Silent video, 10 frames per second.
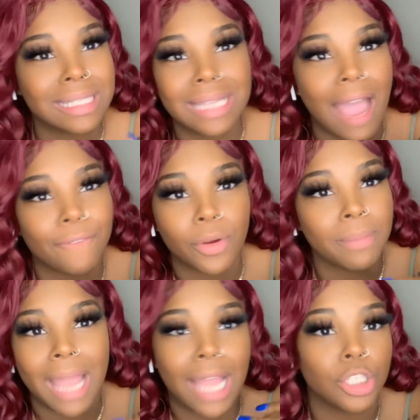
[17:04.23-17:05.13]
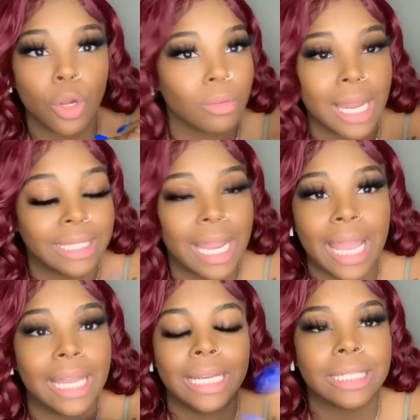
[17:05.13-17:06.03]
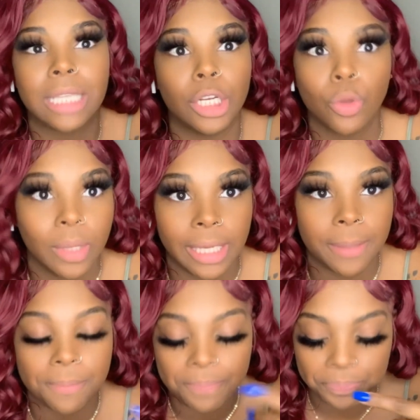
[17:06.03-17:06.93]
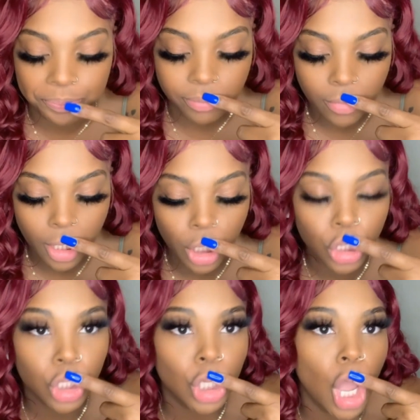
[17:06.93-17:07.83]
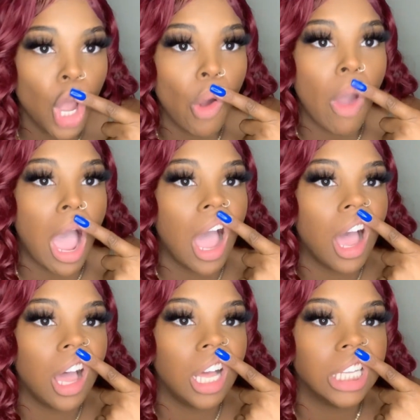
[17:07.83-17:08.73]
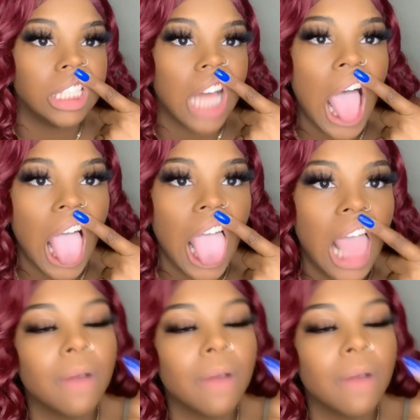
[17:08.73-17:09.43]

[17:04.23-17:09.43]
not for me. I don't like that, and it's annoying. So, uh,